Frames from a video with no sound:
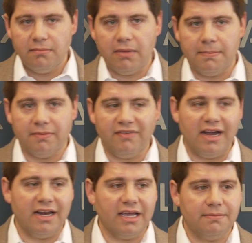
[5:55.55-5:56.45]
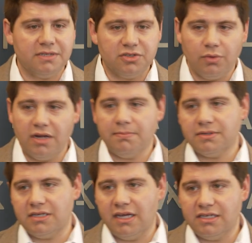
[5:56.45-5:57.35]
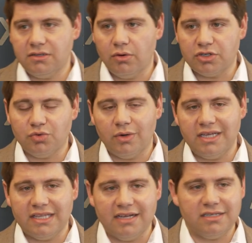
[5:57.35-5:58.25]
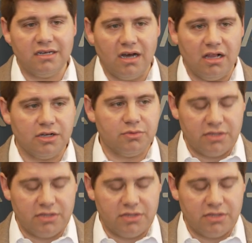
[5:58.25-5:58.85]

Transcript: by providing up to 20% or $20,000,